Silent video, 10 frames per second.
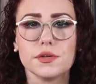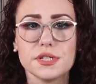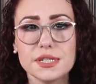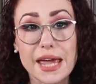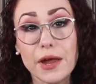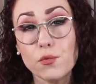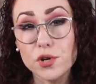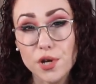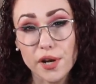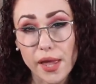Today, we're
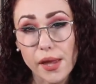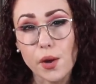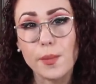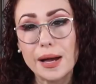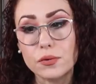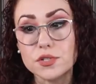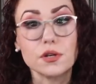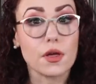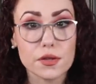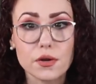talking about
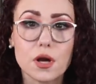another